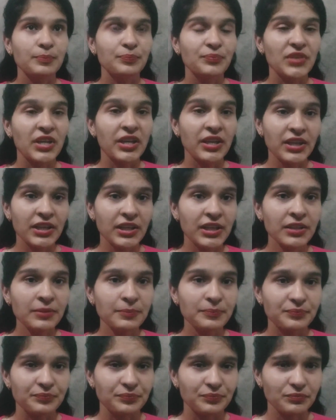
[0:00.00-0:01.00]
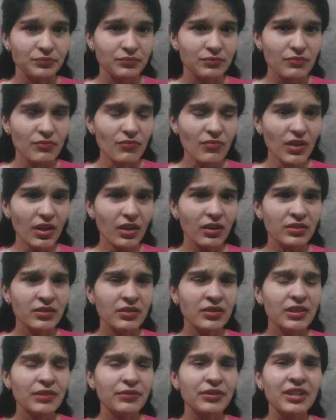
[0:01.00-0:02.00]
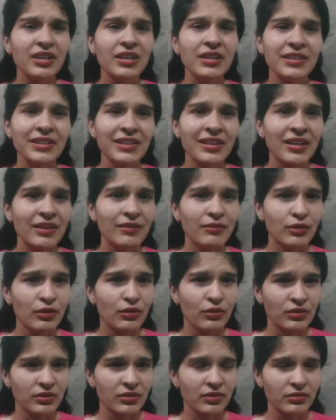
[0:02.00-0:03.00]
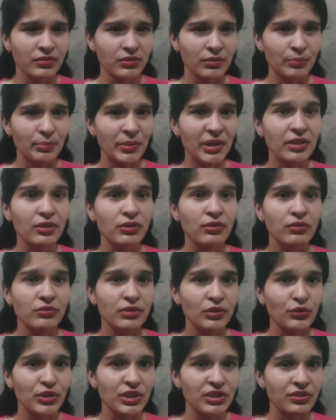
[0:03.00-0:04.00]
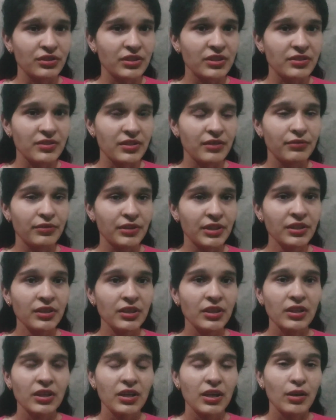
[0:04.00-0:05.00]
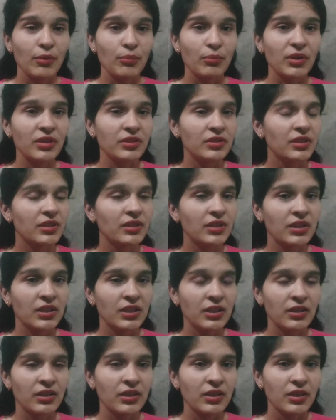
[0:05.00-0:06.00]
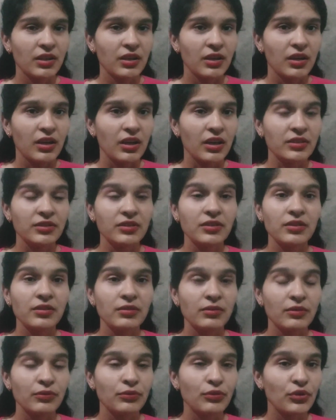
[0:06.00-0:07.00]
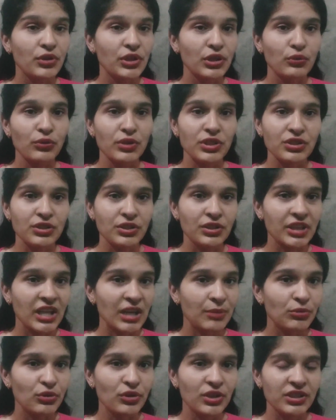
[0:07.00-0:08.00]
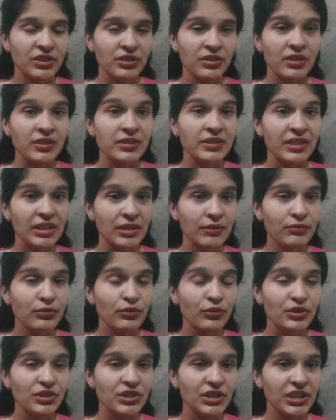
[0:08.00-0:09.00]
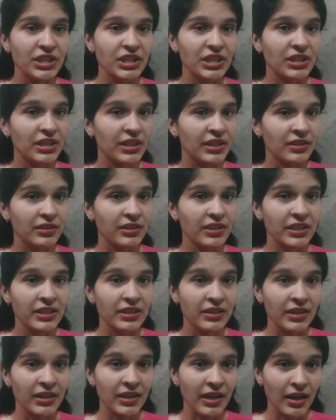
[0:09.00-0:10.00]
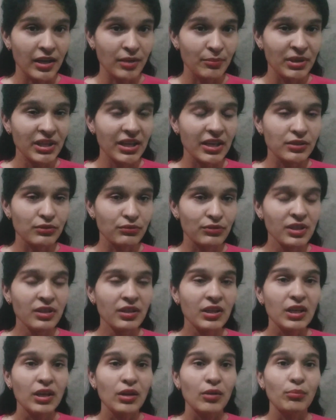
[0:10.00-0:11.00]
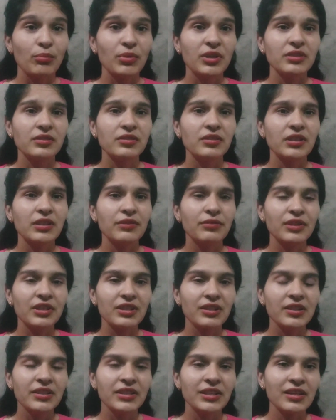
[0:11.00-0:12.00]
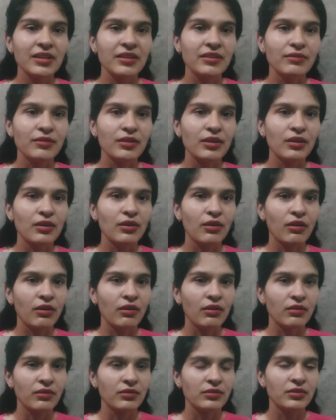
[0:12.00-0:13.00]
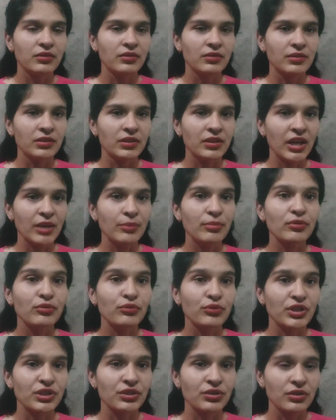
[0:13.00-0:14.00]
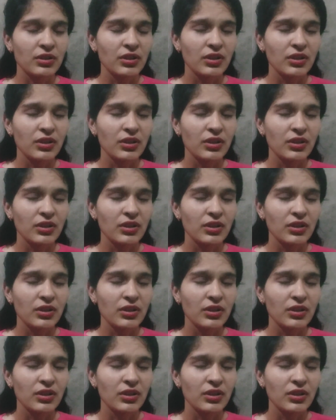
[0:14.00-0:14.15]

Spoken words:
reading the difficulty level or the some pattern of the question is different, but the other 40 question time duration are same for GT and academic as well, but the difficulty level or the type of question